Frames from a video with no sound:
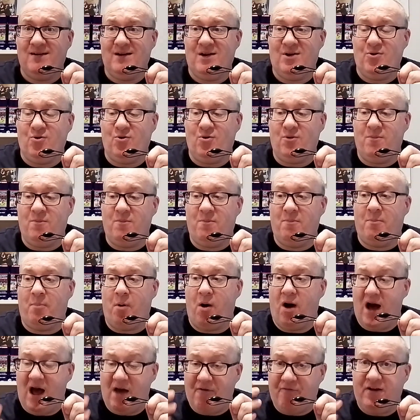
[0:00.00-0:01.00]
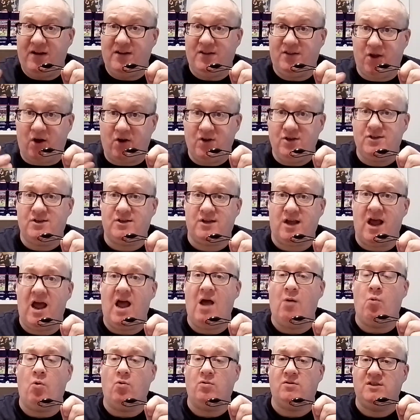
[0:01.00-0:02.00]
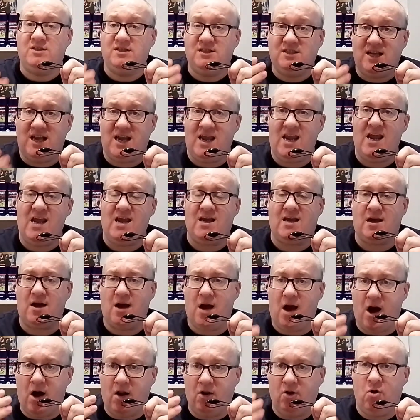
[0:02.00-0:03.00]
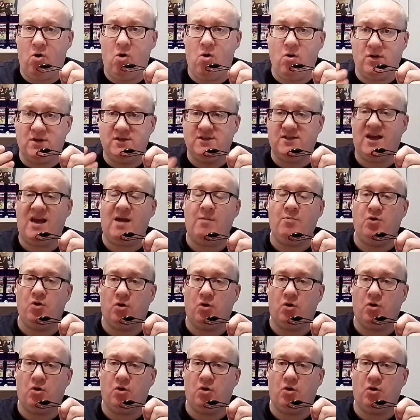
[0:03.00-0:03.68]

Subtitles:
but if it does, it will take a long time.